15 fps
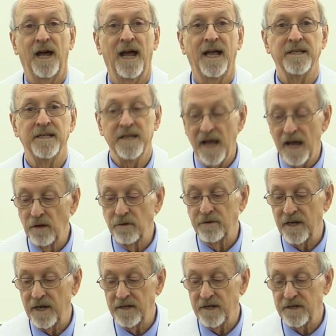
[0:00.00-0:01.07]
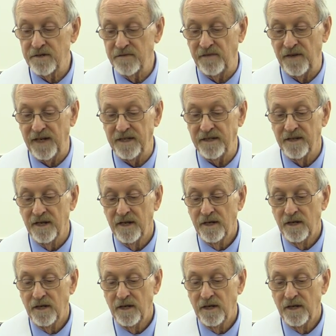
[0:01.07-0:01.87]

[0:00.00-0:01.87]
and knelt at his feet